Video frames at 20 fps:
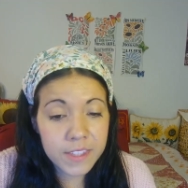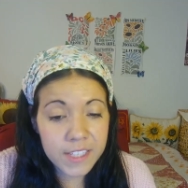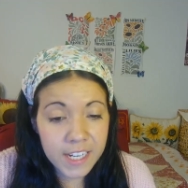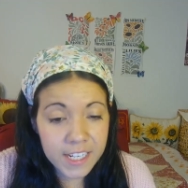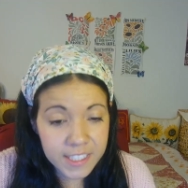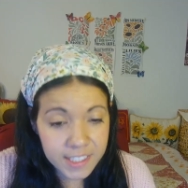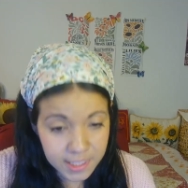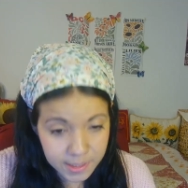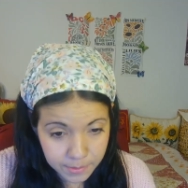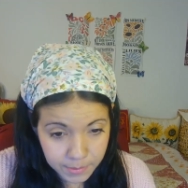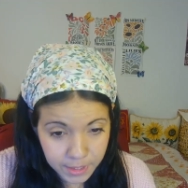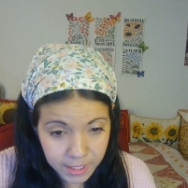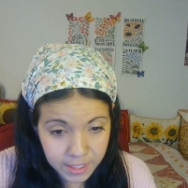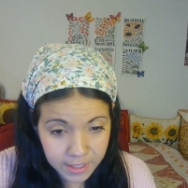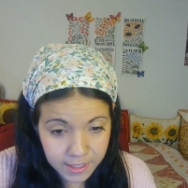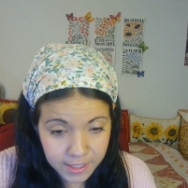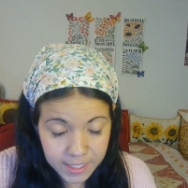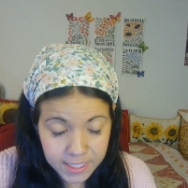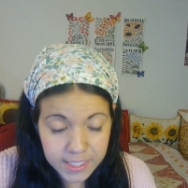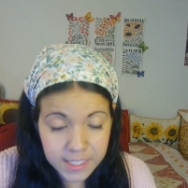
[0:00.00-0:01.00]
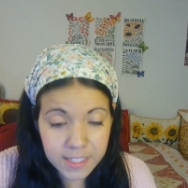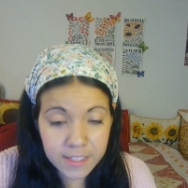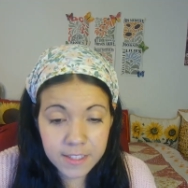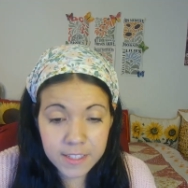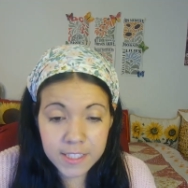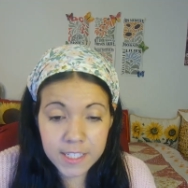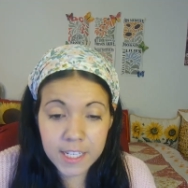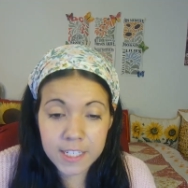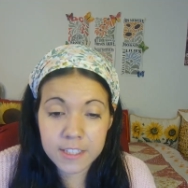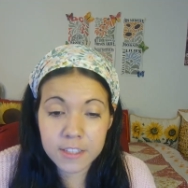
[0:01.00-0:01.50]
Test me in
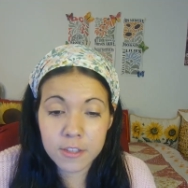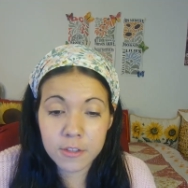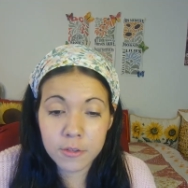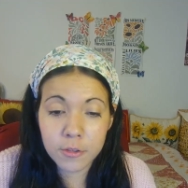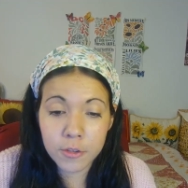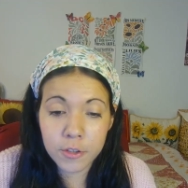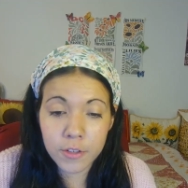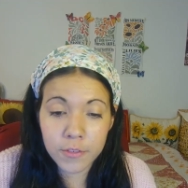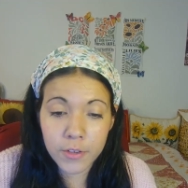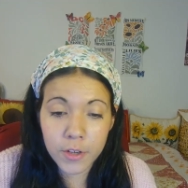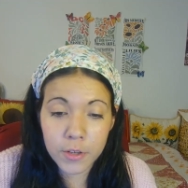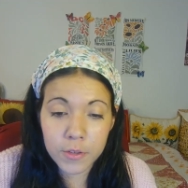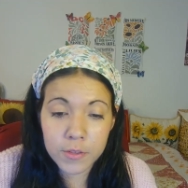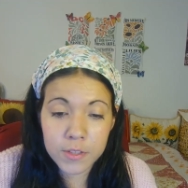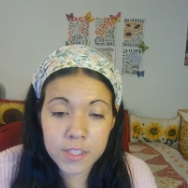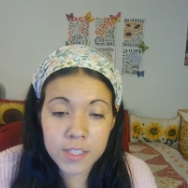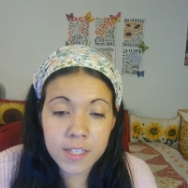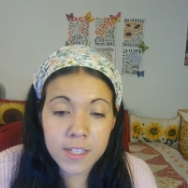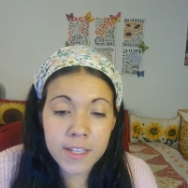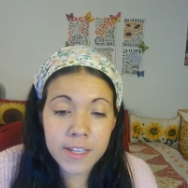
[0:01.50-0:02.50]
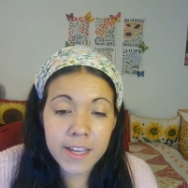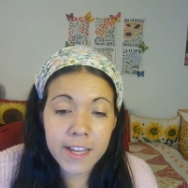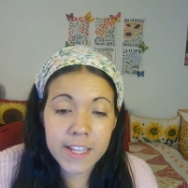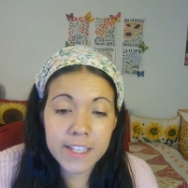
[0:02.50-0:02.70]
this, says the Lord of hosts,